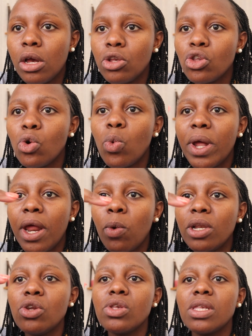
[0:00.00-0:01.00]
So when I
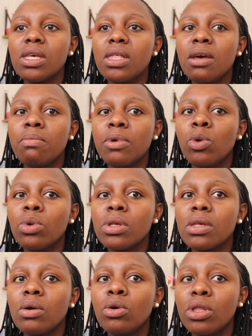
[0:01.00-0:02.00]
went to see them, it
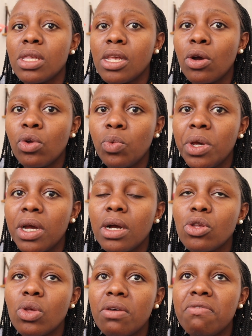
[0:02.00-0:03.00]
was on the second week.
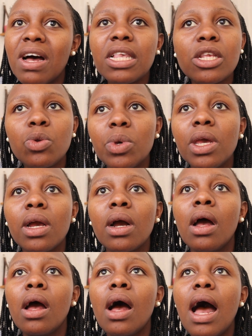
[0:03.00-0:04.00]
So the first week,
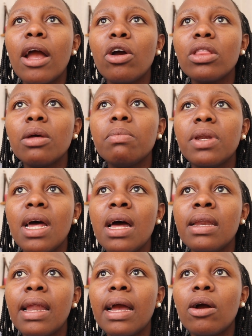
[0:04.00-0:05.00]
I got them
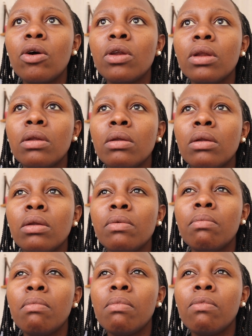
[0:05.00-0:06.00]
done like
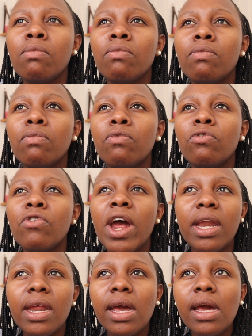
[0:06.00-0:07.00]
on
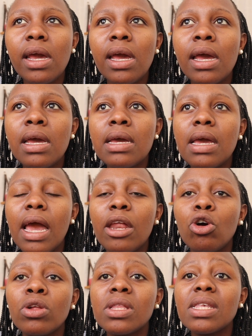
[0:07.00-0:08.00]
Friday
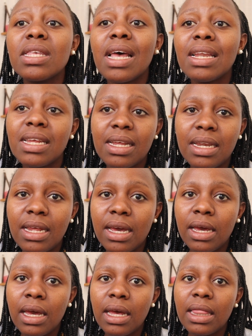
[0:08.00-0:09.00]
and on
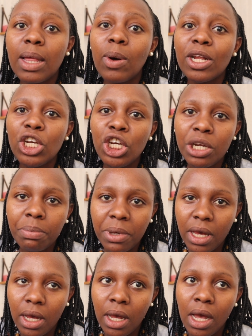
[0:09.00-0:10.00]
Saturday they were
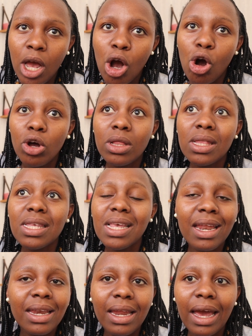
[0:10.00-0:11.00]
chipping. On
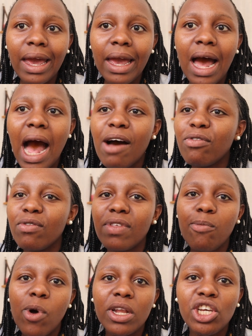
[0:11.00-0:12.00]
Sunday, half of
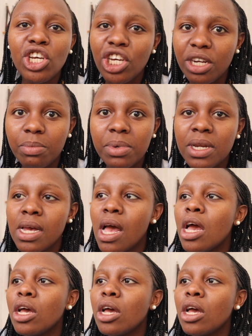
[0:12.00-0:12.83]
them were chipped.